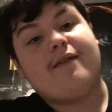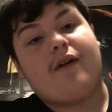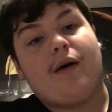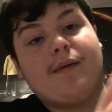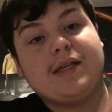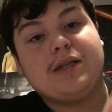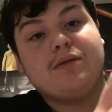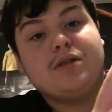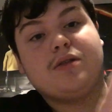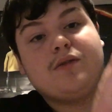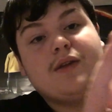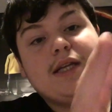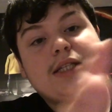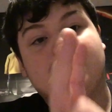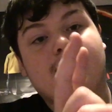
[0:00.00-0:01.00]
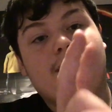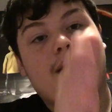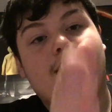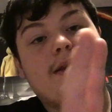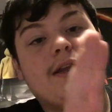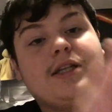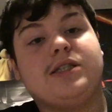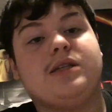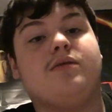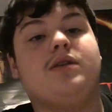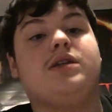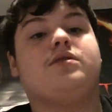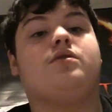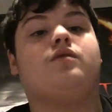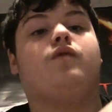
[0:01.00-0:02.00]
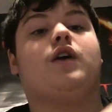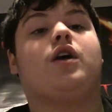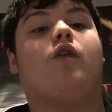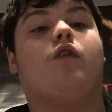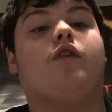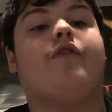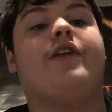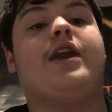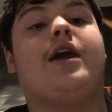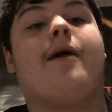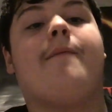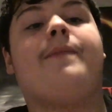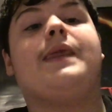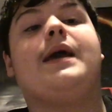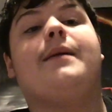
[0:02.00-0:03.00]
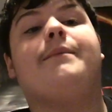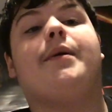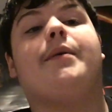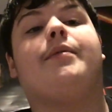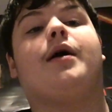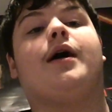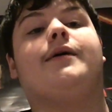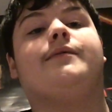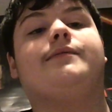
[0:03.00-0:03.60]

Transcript: I still need to record a video. Bye bye.